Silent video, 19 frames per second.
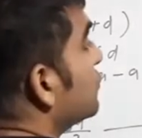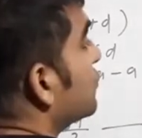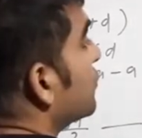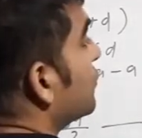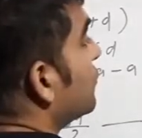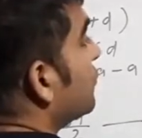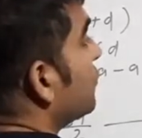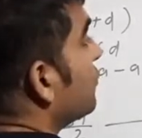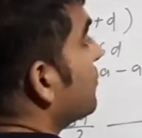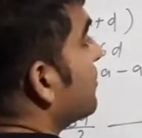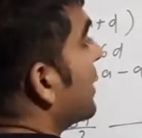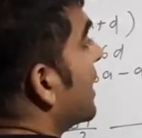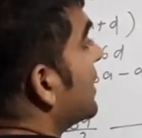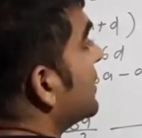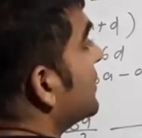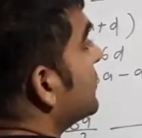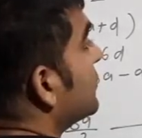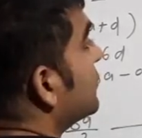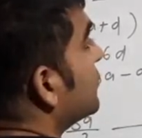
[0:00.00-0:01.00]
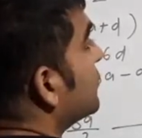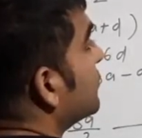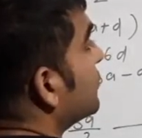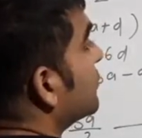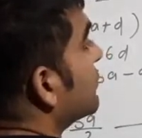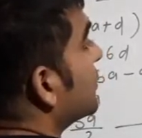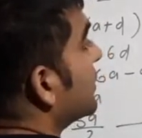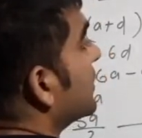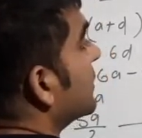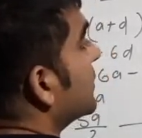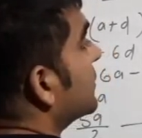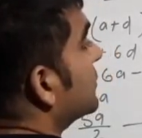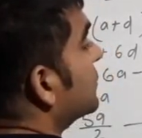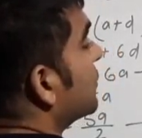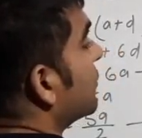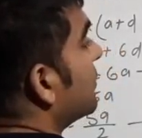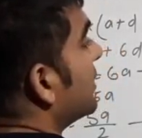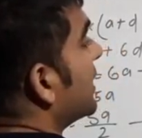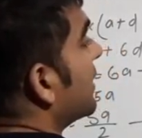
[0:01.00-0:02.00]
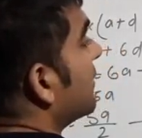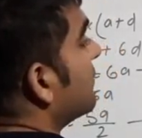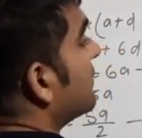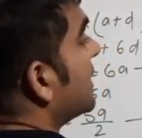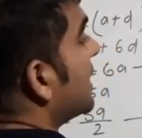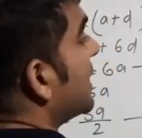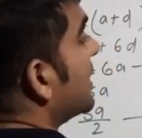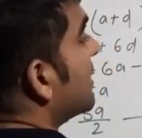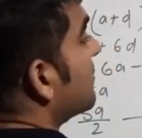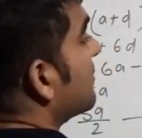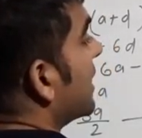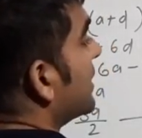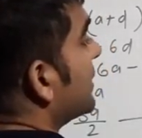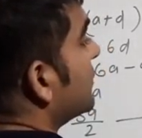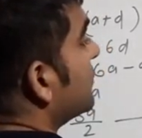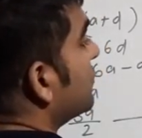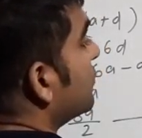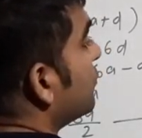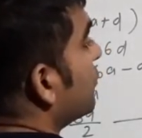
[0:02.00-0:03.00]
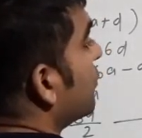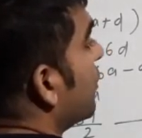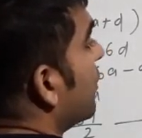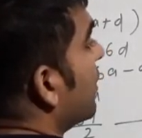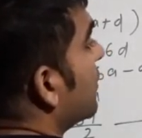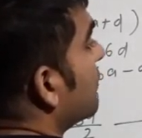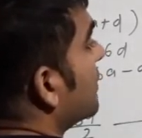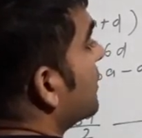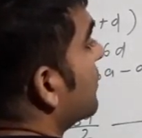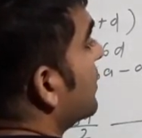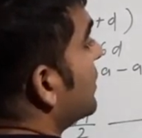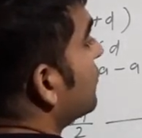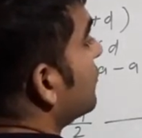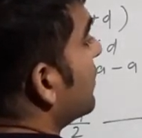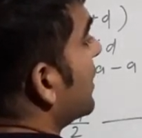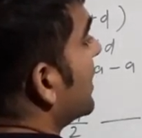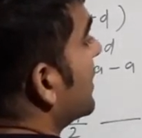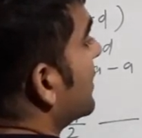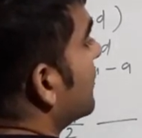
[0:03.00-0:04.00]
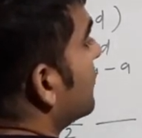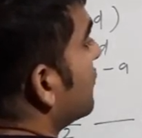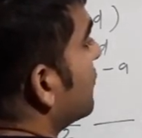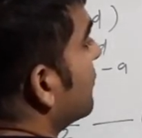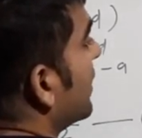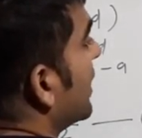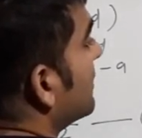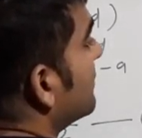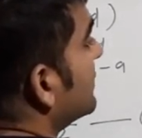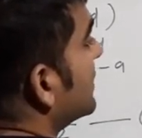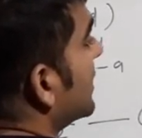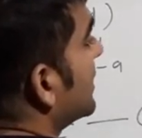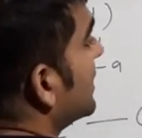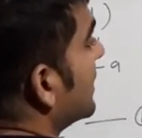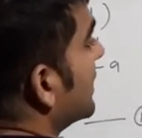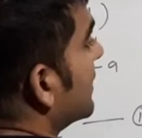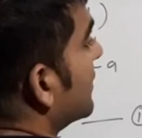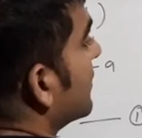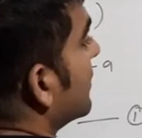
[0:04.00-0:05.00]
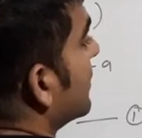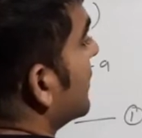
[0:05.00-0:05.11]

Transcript: so 2 by 2. So we have 10 by 2 or equal to what? 2 5 is 10.